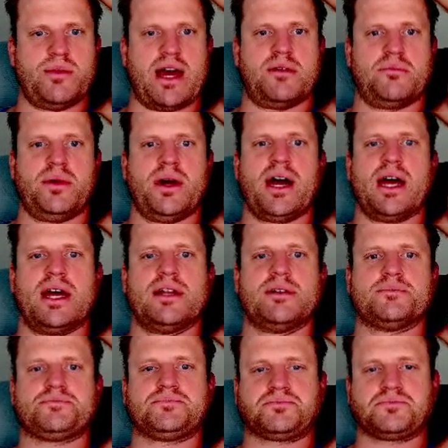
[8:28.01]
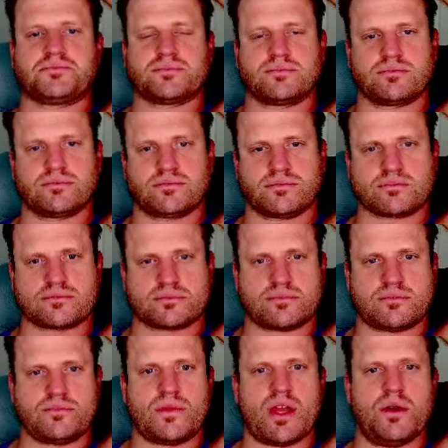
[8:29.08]
But
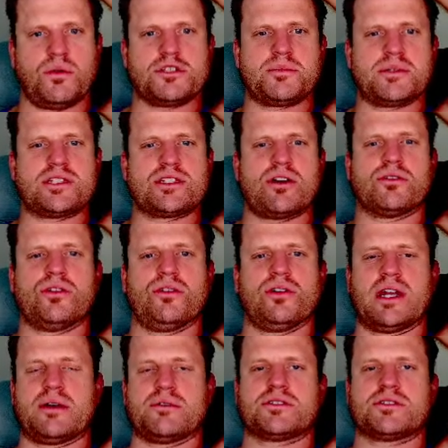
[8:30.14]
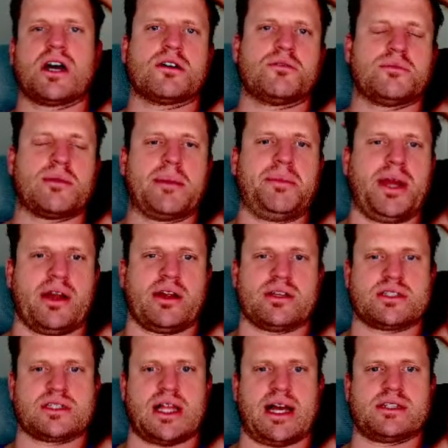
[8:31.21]
what's been so cool, and I was talking with my parents
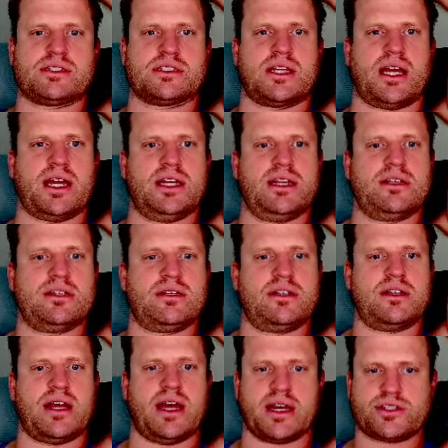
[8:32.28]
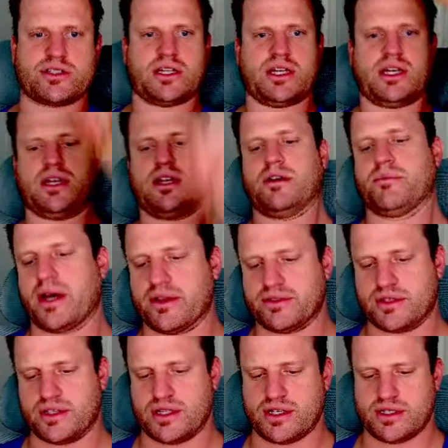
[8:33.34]
last night, actually, about
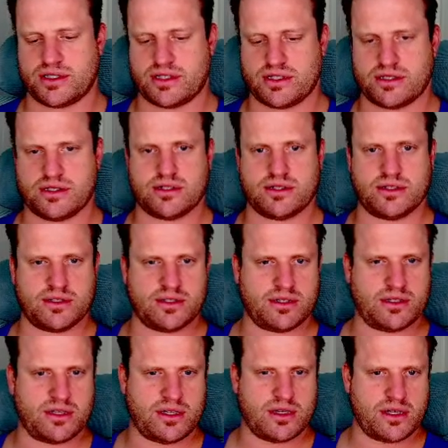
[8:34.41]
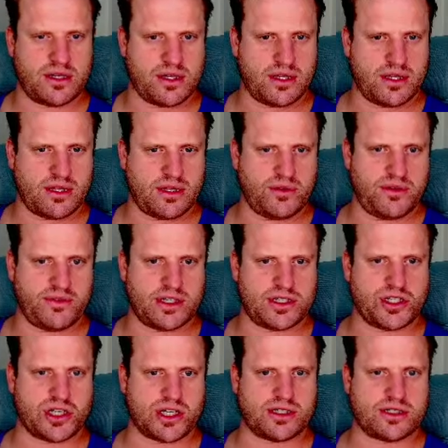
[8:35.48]
this. What if I
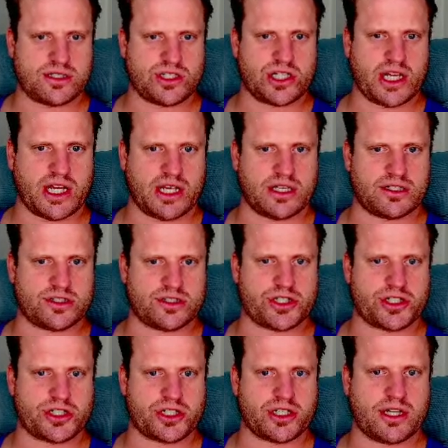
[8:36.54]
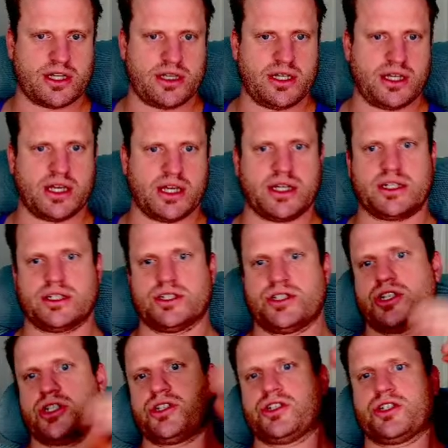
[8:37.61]
just change, I think I can just
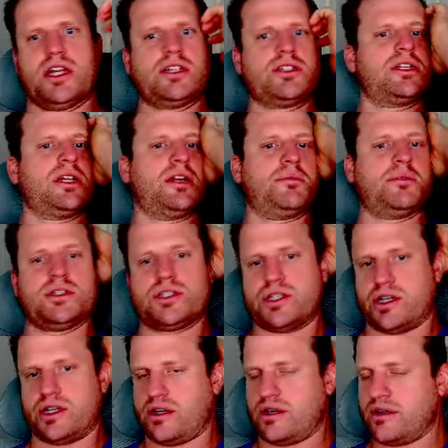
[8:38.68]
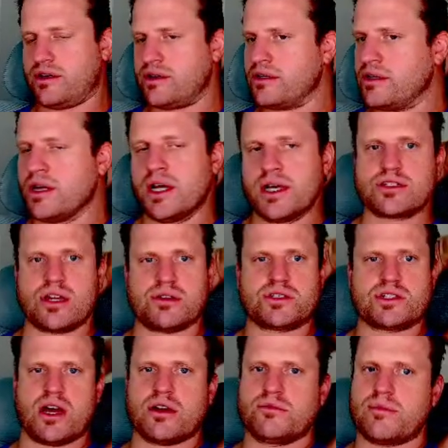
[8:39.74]
change the image here. So I was talking with
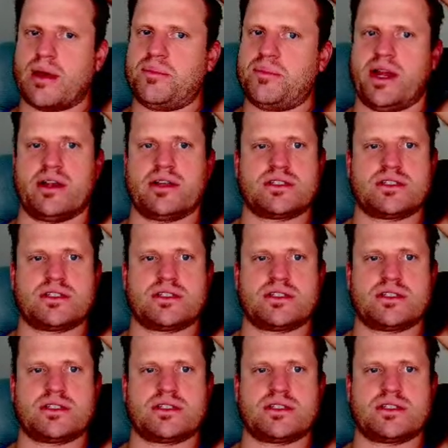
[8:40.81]
my parents.